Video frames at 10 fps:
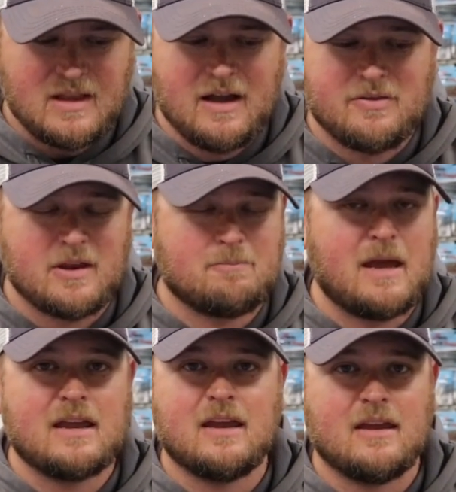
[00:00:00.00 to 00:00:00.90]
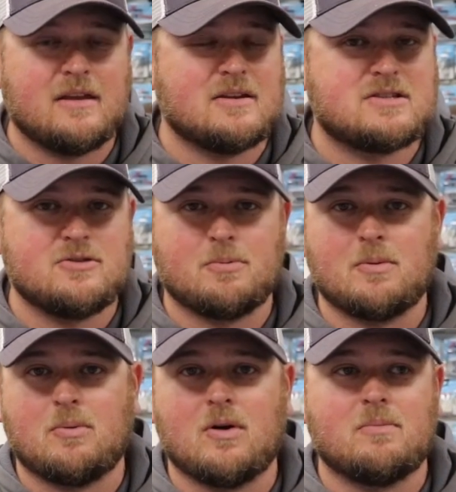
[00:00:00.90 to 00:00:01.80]
I think pegging it is super
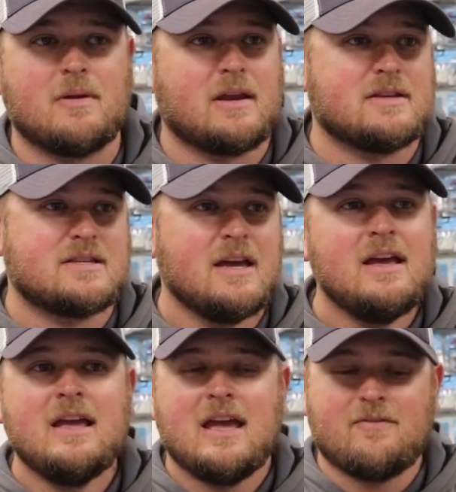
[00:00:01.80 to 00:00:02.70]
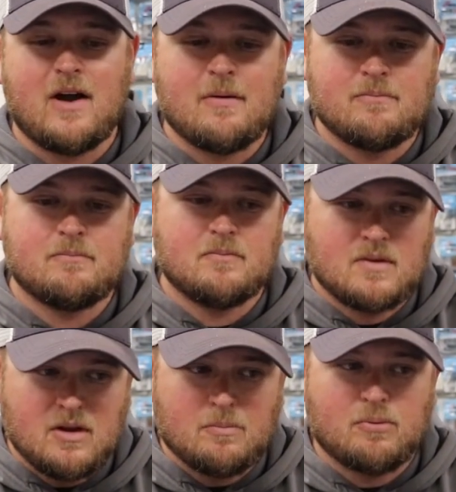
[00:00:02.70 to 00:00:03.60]
important because if I'm,
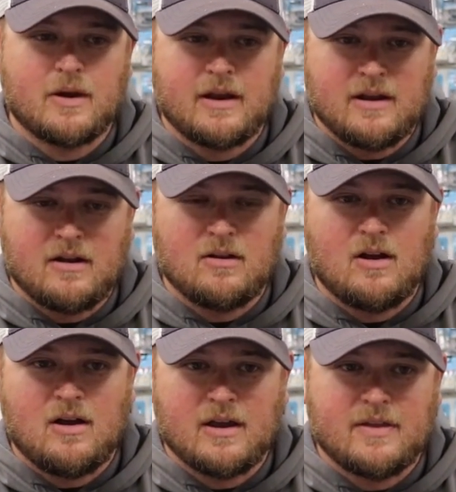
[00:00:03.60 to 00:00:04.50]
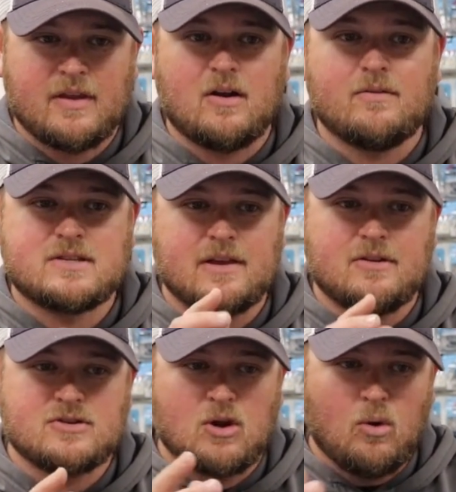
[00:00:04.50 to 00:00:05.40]
you know, bringing it along and then all of a sudden
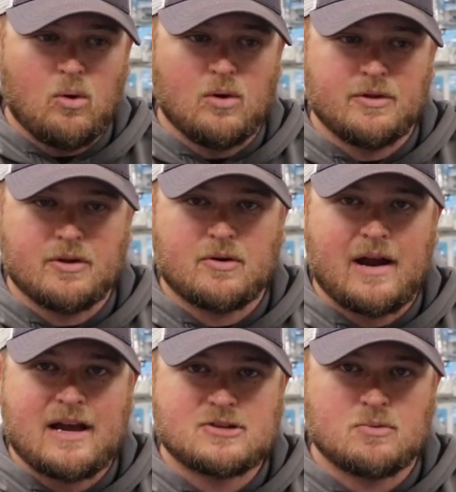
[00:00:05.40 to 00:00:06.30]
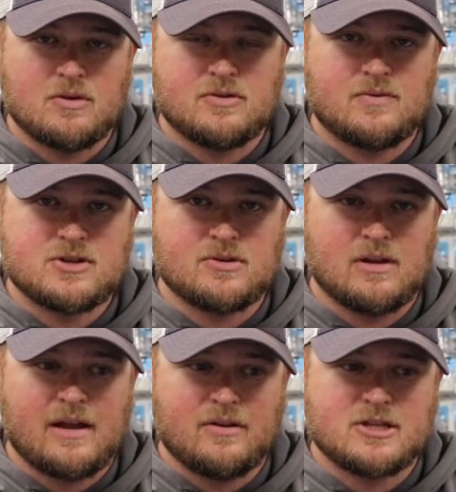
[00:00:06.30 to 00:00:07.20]
there's a hole in the grass where those fish are
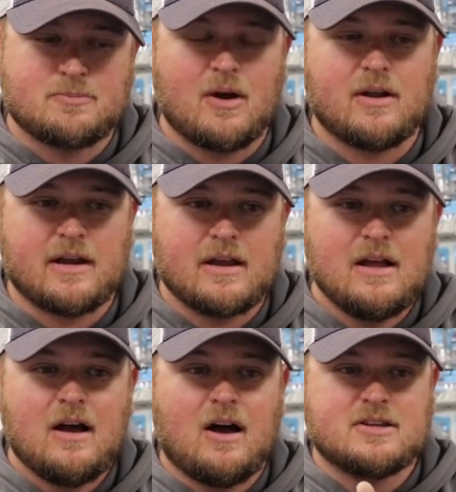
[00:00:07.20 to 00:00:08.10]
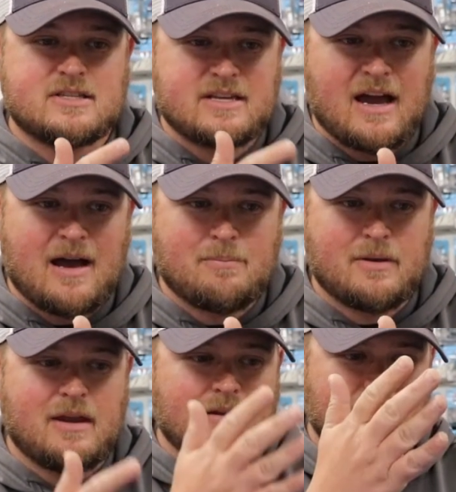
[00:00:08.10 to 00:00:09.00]
likely spawning, I'll
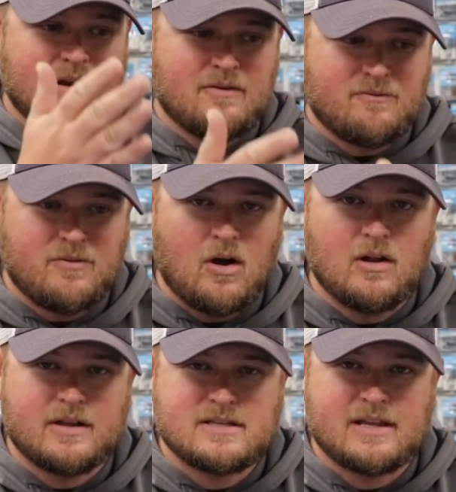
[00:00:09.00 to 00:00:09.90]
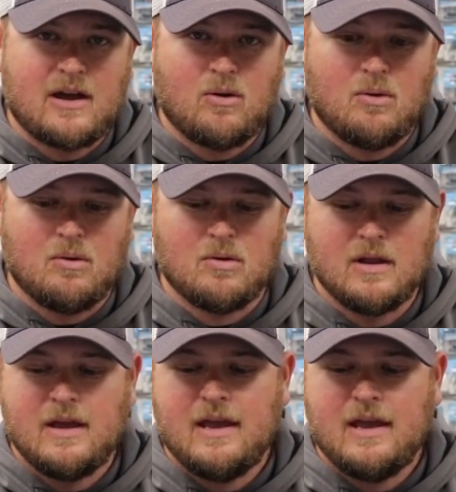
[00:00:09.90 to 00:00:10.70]
stop and let it fall into that hole.